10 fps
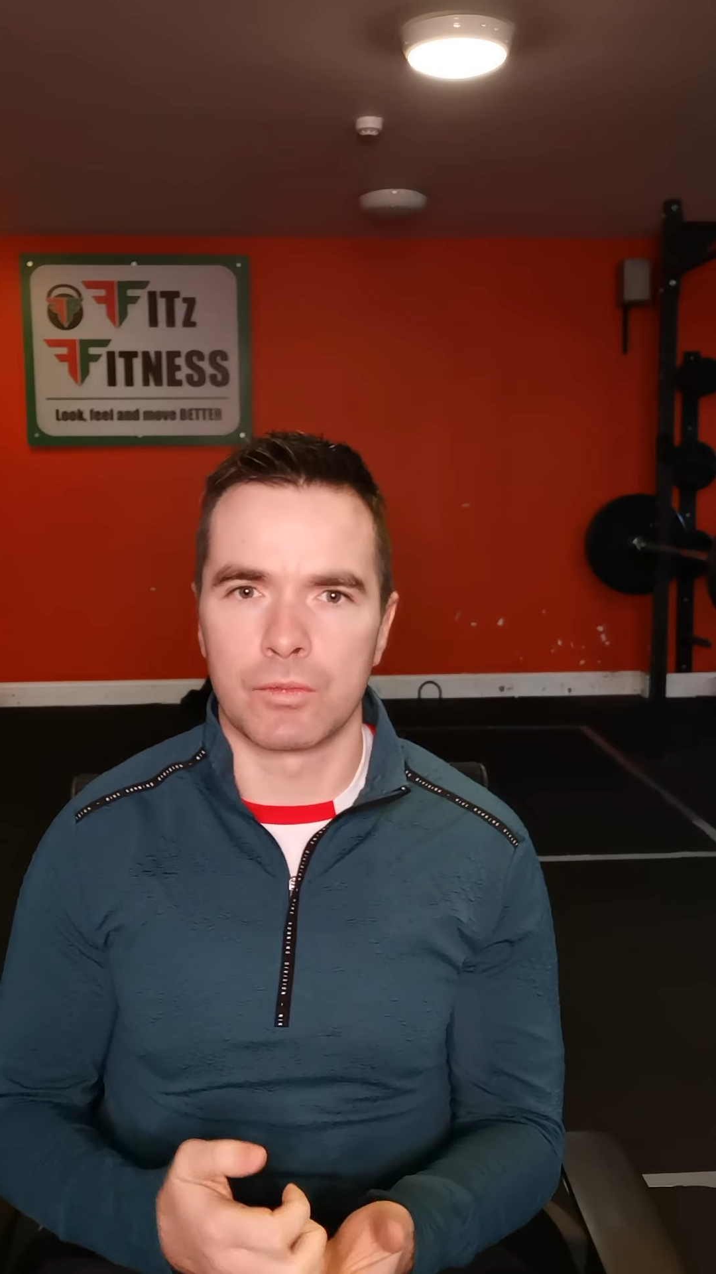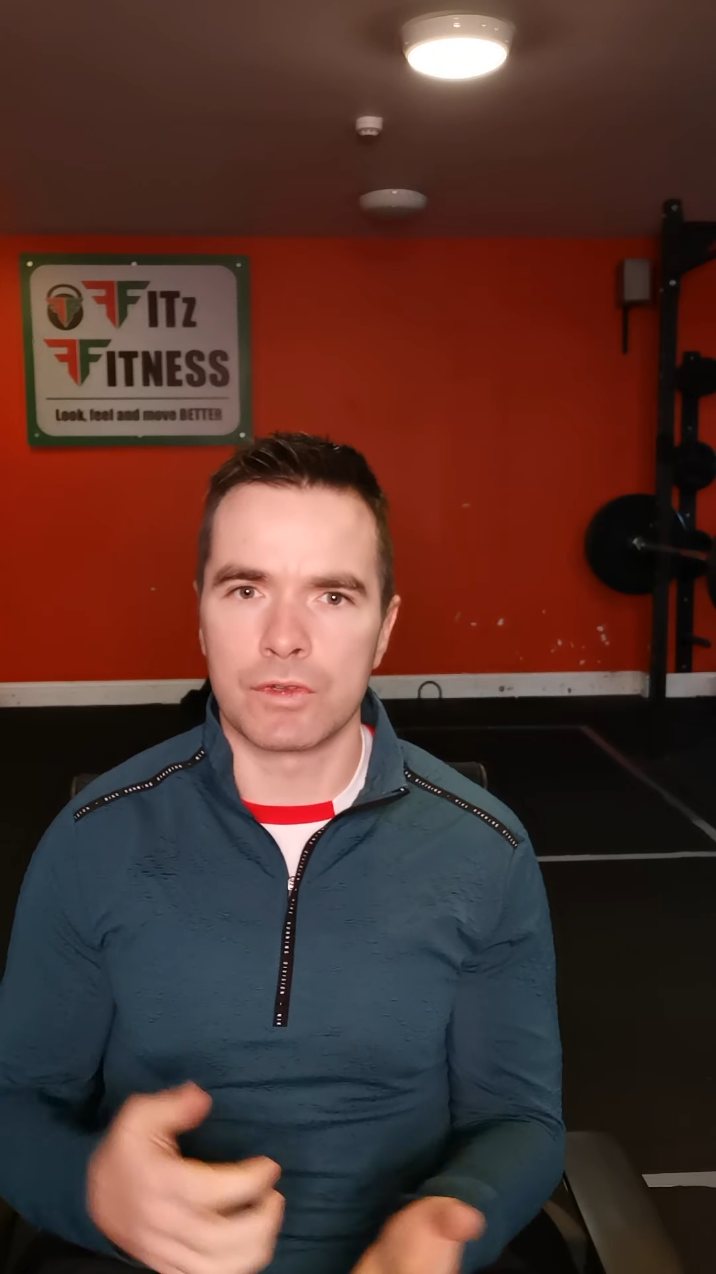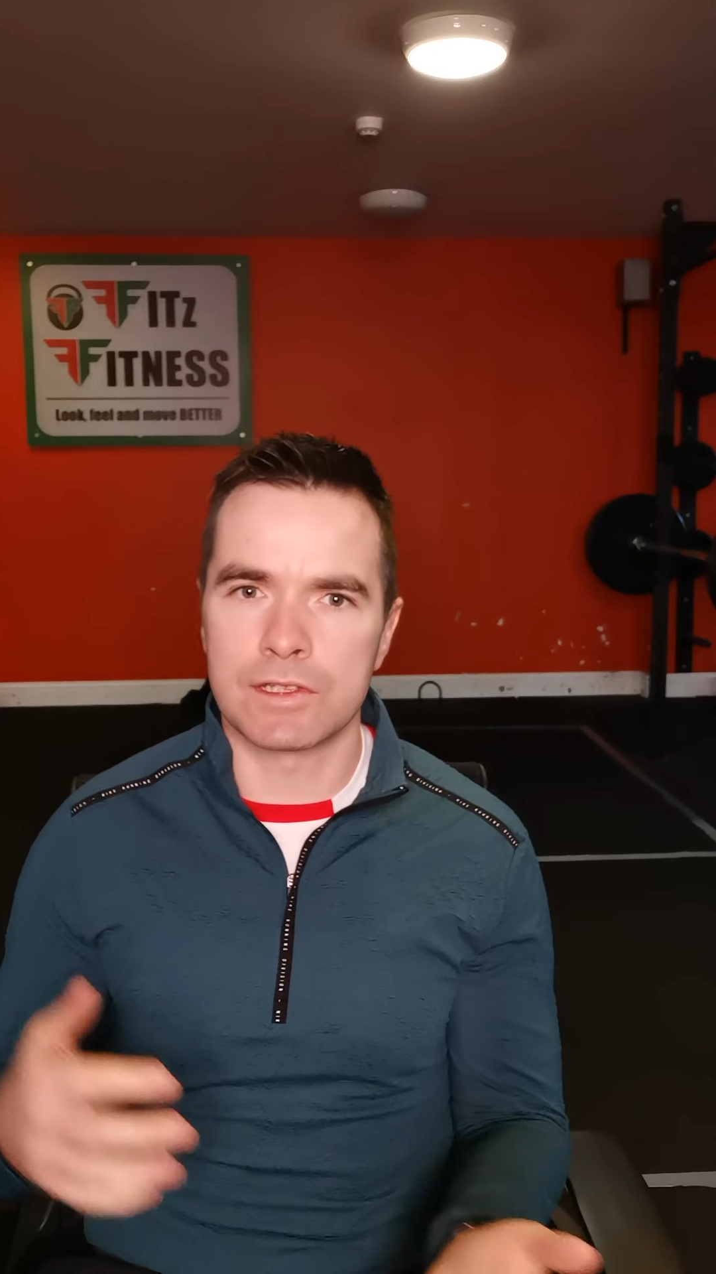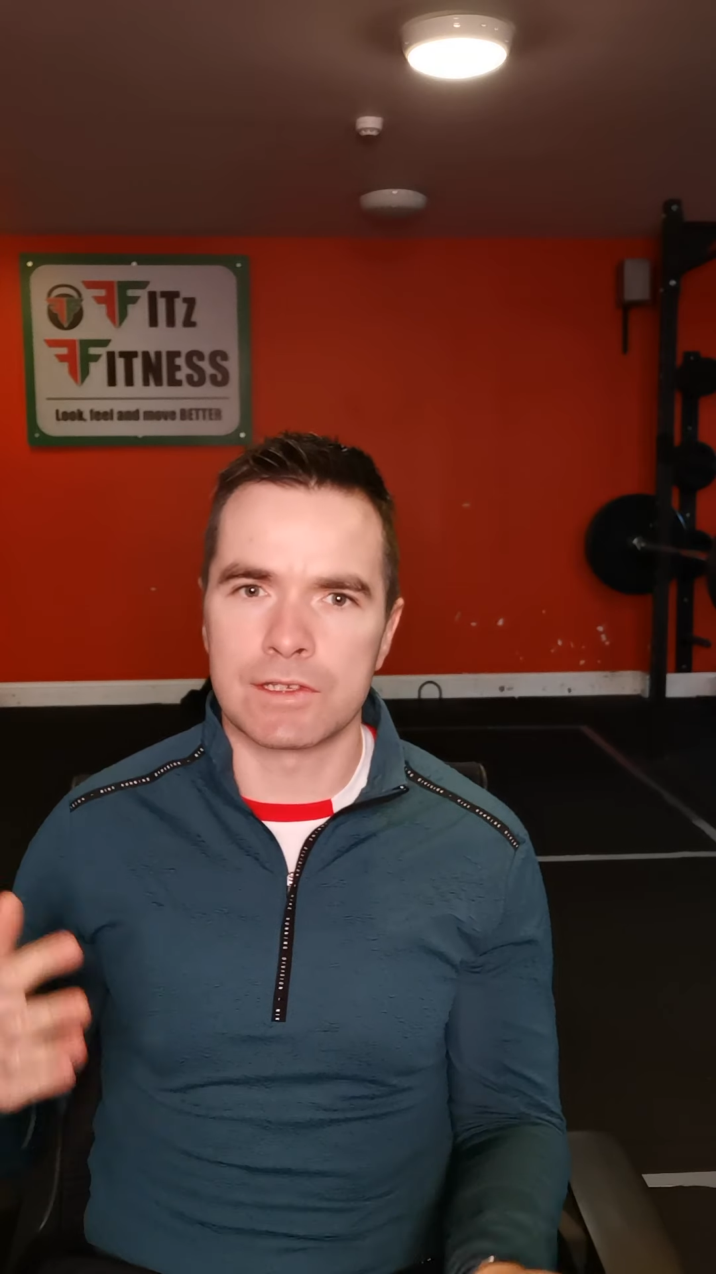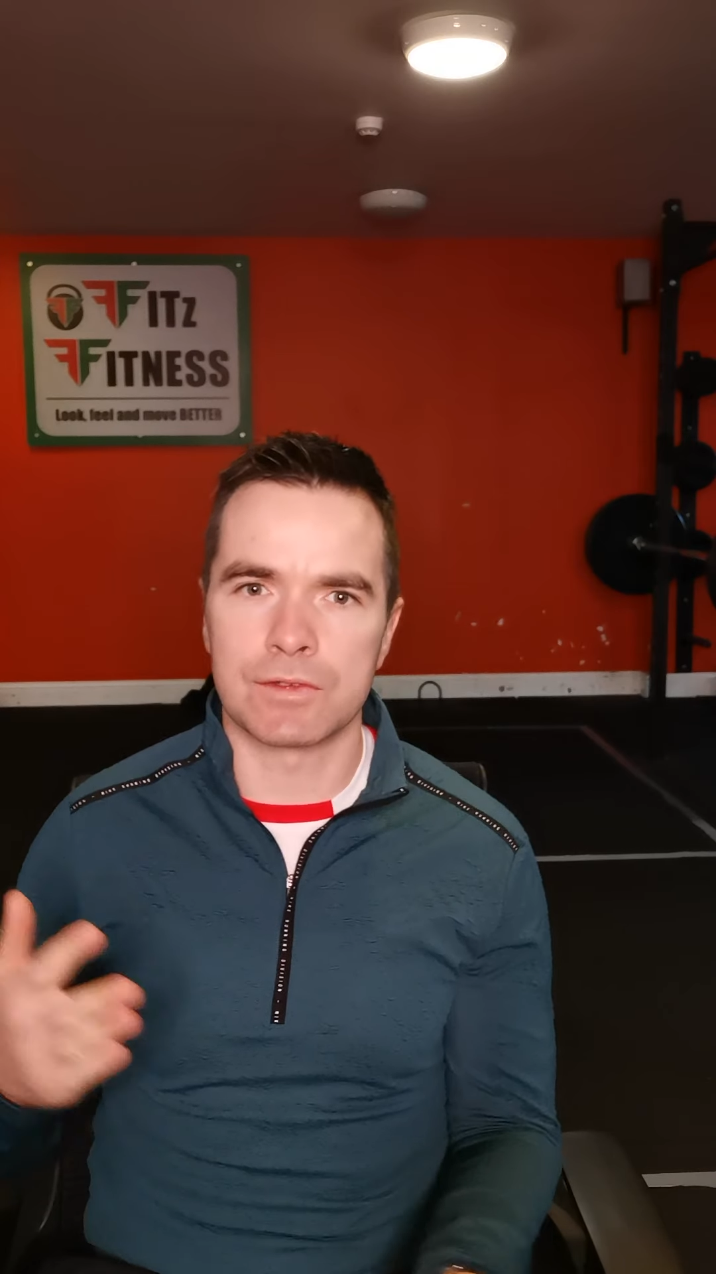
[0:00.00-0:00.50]

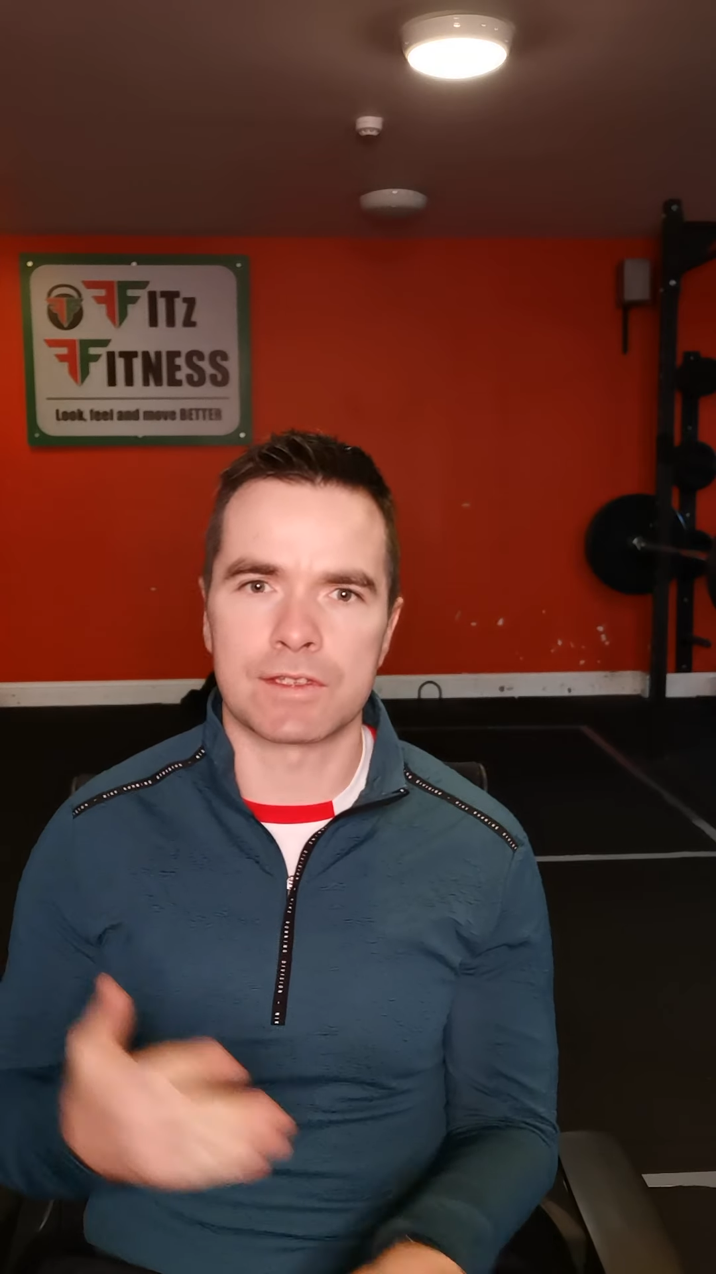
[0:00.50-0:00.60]
once you